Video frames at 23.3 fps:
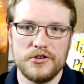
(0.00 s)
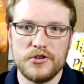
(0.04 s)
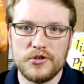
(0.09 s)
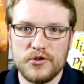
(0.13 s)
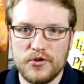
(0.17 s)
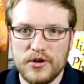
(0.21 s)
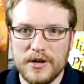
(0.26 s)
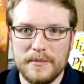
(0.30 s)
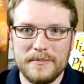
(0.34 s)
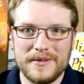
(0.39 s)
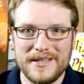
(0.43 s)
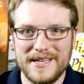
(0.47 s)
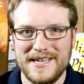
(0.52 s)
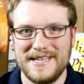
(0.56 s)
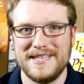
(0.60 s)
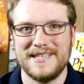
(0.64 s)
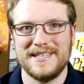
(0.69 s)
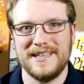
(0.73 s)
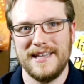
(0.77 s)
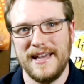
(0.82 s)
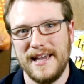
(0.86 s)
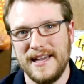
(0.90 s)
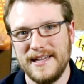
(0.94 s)
script
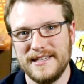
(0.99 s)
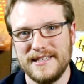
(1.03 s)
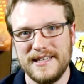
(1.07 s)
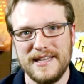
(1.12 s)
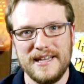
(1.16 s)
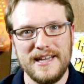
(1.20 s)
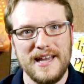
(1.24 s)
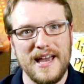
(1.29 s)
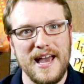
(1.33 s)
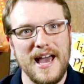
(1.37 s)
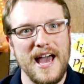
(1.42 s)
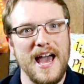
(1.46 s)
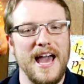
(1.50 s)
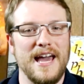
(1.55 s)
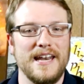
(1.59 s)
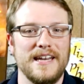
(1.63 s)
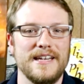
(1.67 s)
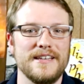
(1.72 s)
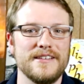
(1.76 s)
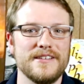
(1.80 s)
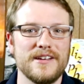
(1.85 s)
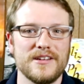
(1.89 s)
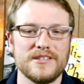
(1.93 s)
is lazy,
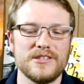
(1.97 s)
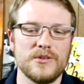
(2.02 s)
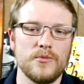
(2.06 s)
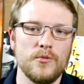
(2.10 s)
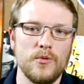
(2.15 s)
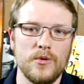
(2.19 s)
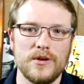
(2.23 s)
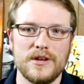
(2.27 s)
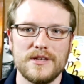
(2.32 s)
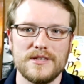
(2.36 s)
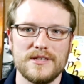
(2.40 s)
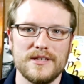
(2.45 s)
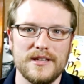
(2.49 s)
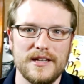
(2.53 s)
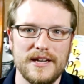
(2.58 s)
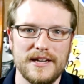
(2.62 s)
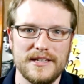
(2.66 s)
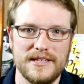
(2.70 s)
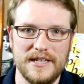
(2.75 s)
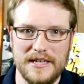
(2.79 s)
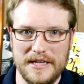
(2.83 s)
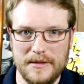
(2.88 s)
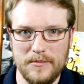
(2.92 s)
and it doesn't want to
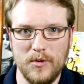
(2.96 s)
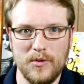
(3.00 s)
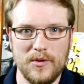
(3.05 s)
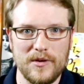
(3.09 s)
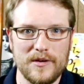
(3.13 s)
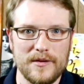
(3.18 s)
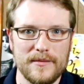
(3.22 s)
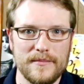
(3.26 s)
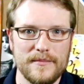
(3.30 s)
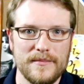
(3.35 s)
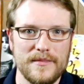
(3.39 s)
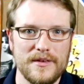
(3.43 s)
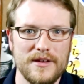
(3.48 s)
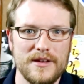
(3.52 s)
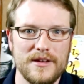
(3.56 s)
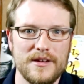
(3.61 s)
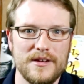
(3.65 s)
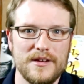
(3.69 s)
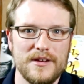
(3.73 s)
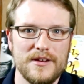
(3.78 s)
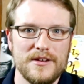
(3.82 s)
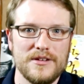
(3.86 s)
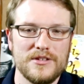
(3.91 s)
select anymore.
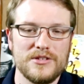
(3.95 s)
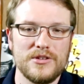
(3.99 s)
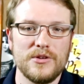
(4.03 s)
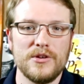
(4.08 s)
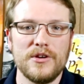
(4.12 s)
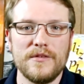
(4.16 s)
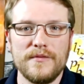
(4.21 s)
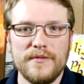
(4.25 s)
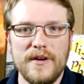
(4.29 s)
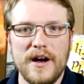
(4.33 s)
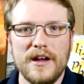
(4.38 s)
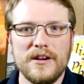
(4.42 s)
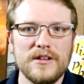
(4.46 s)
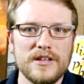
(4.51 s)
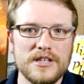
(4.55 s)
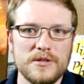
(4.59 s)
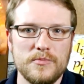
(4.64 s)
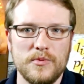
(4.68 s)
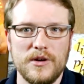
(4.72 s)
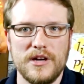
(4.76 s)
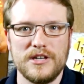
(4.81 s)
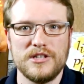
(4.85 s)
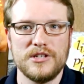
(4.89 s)
So your final
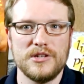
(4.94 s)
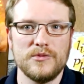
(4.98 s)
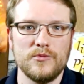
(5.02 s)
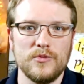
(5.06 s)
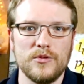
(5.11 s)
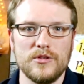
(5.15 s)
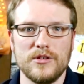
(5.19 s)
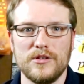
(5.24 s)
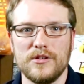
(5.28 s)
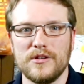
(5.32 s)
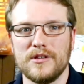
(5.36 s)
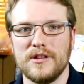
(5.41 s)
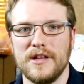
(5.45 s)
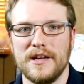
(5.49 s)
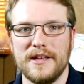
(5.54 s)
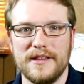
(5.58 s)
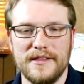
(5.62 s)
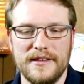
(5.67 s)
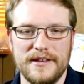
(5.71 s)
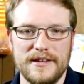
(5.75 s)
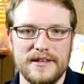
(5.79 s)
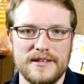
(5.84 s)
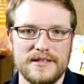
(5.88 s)
expression will look
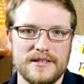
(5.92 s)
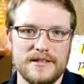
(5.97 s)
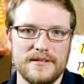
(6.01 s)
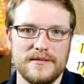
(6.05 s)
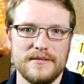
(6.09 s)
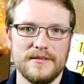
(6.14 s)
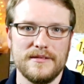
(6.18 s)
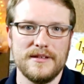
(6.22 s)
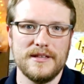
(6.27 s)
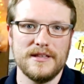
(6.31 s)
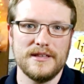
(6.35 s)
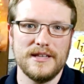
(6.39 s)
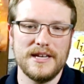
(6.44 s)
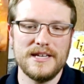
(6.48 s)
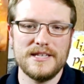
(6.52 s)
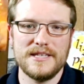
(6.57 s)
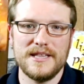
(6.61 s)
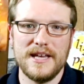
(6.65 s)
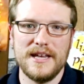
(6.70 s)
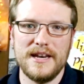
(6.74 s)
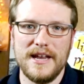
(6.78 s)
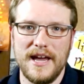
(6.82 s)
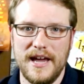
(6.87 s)
like this. Less
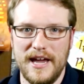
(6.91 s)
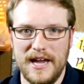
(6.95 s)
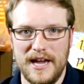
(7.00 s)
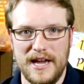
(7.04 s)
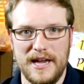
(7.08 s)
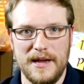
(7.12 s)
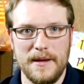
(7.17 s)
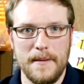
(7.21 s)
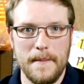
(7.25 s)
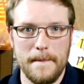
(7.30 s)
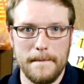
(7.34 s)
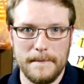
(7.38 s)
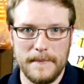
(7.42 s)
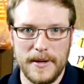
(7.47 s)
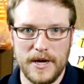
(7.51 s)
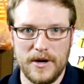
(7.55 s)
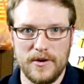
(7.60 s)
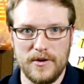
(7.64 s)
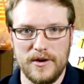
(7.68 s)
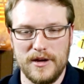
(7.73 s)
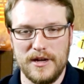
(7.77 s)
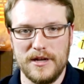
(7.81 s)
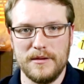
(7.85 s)
than A,
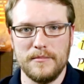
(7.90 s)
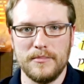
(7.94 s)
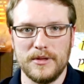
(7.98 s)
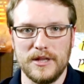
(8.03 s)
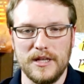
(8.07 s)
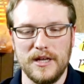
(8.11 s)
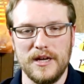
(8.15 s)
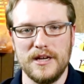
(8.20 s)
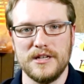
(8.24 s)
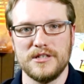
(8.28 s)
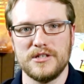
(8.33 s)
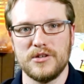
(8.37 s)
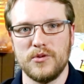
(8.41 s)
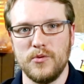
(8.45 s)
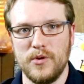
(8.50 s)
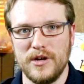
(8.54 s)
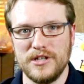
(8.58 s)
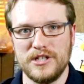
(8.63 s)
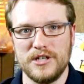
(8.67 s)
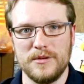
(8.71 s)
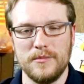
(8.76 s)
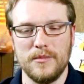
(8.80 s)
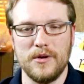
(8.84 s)
period, plus,
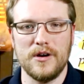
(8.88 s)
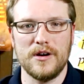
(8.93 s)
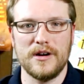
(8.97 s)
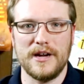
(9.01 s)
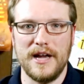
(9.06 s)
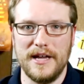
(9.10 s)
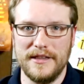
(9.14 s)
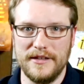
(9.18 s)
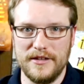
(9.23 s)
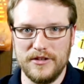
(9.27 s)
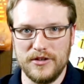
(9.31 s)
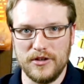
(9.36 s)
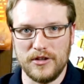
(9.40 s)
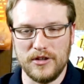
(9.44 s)
question mark, and then the